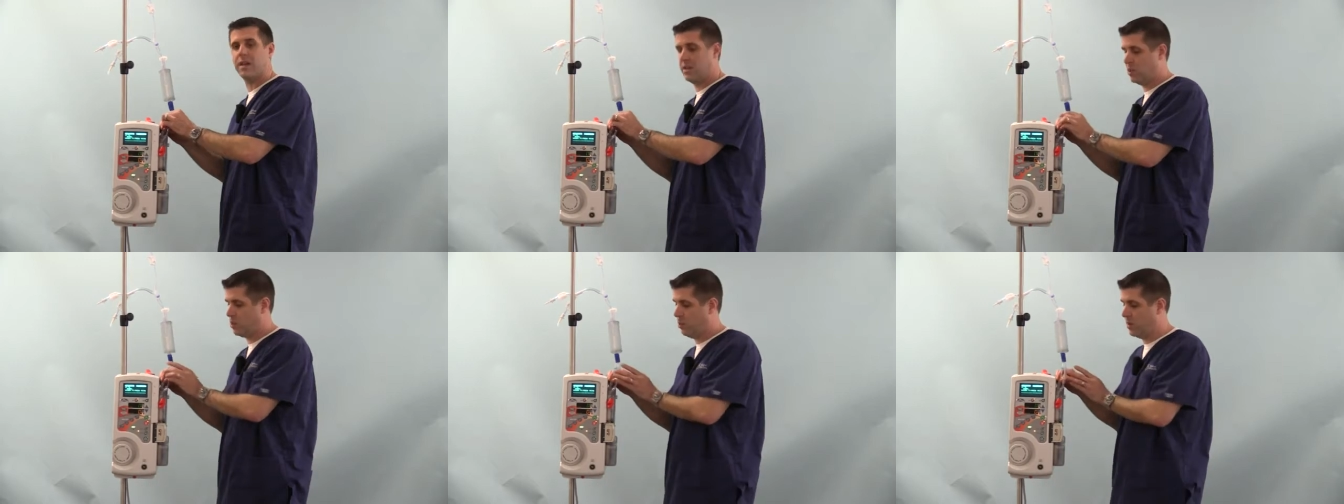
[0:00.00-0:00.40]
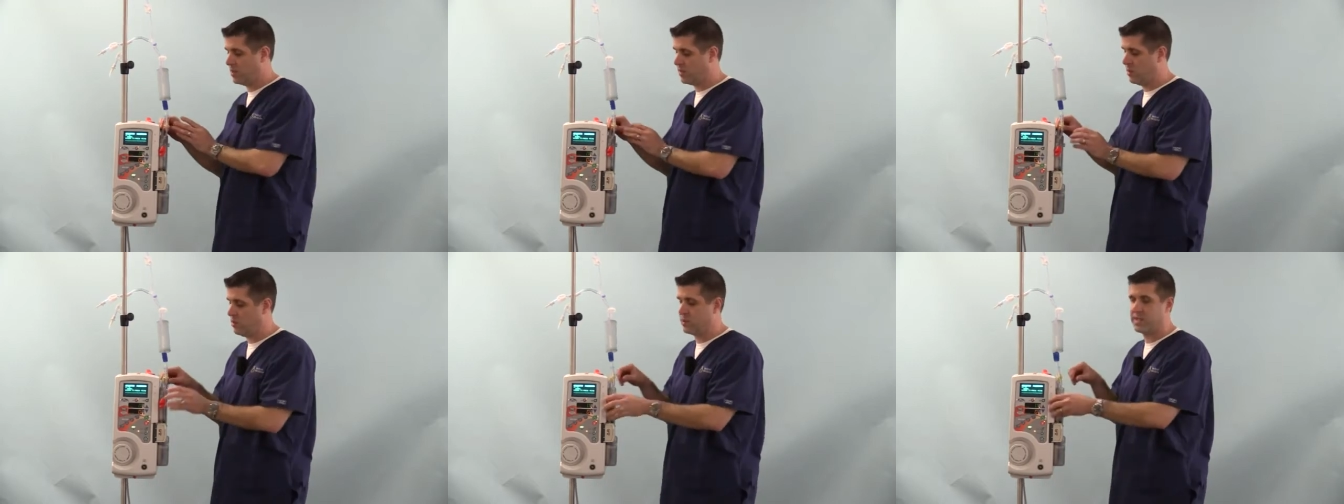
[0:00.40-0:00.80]
and
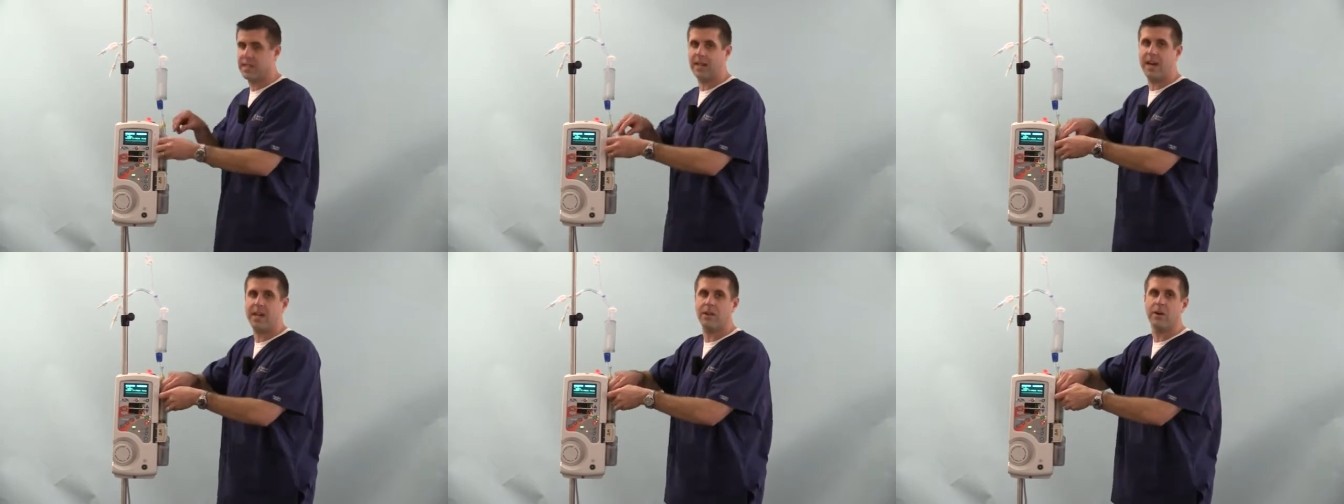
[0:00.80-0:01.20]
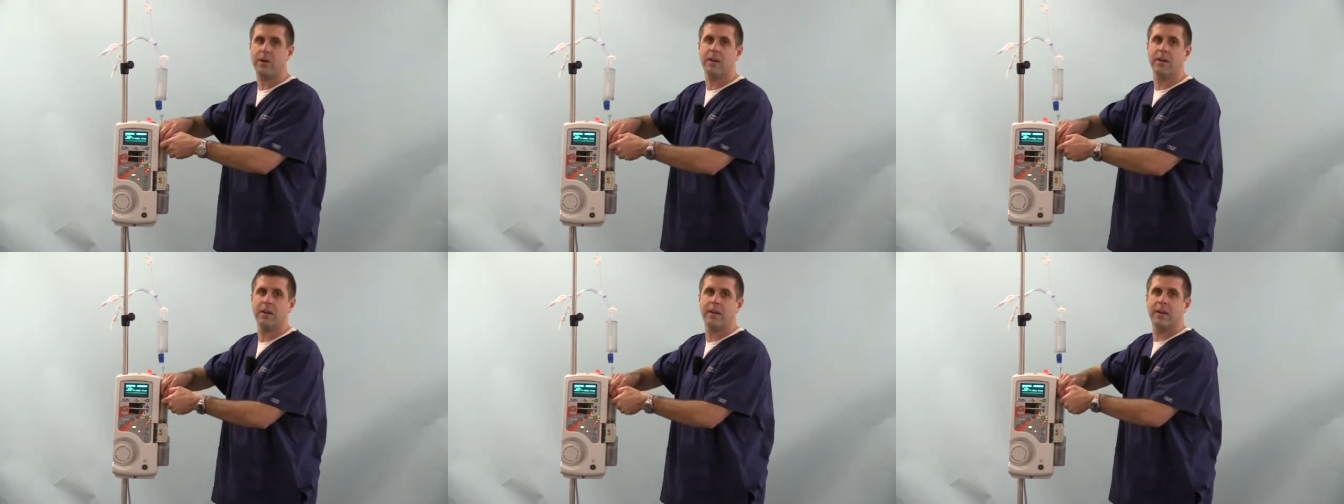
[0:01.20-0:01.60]
twist those
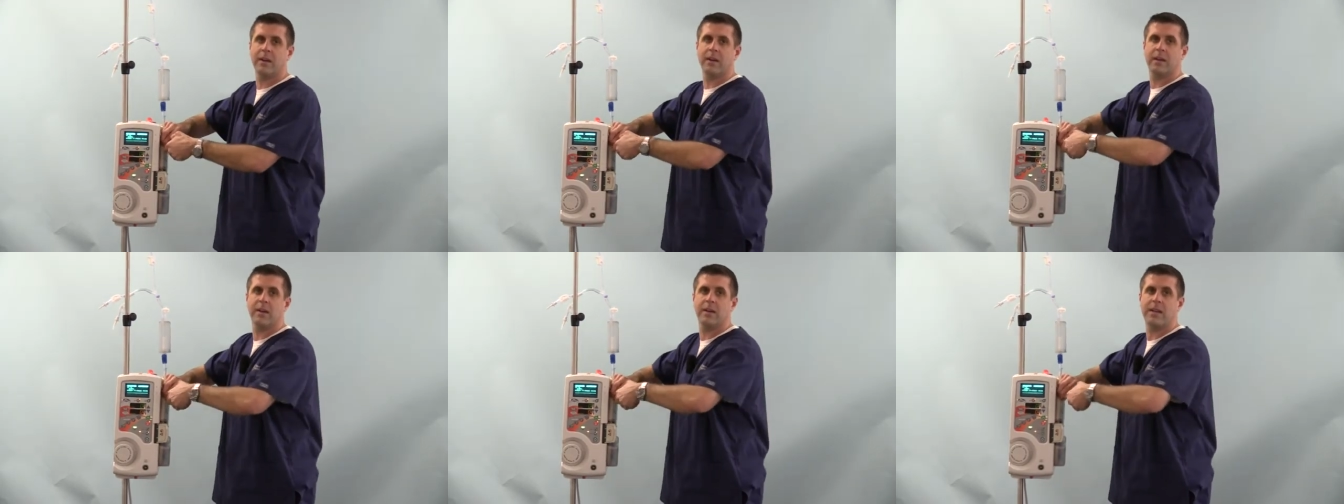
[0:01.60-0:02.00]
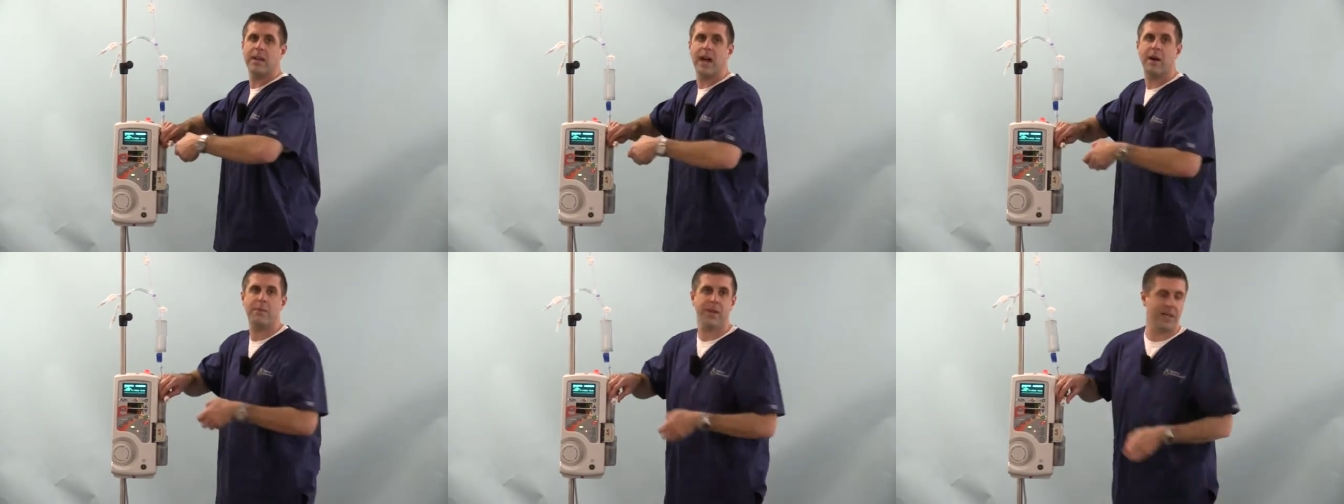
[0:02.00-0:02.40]
together.
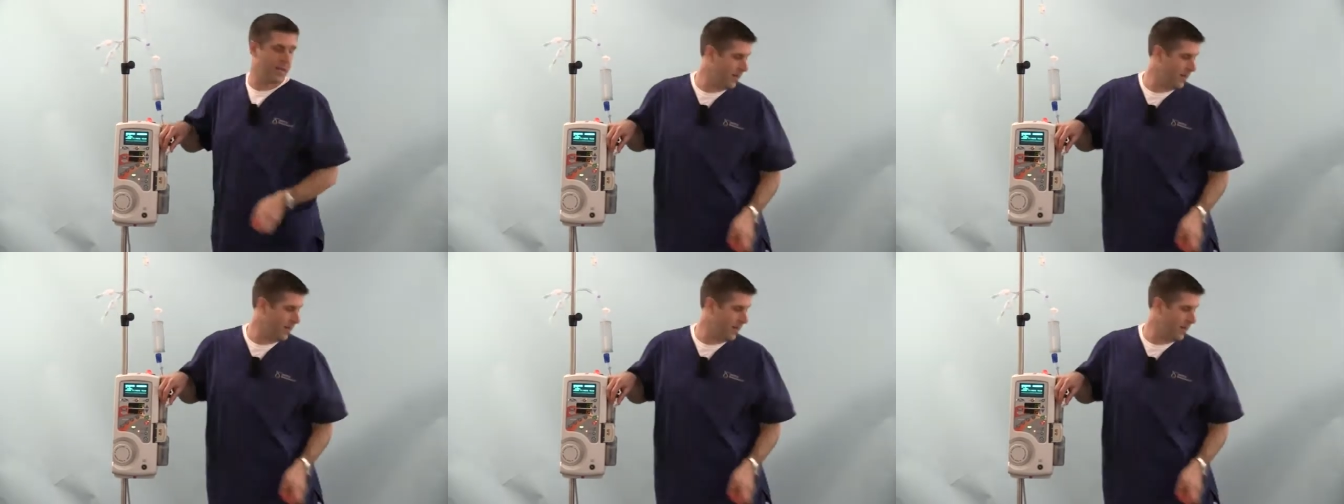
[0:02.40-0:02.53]
Now I'm going to